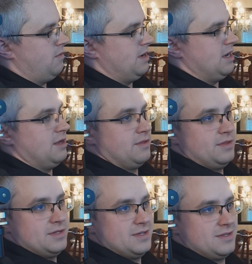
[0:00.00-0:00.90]
Wow,
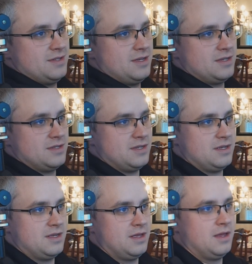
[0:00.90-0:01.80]
this is nice.
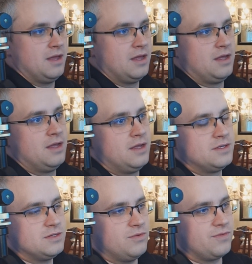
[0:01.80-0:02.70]

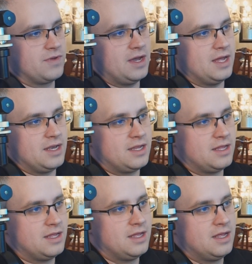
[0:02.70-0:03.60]
So we've got
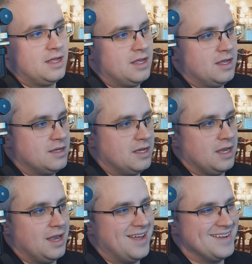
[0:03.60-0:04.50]
a
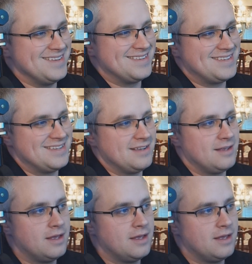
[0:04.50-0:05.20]
nice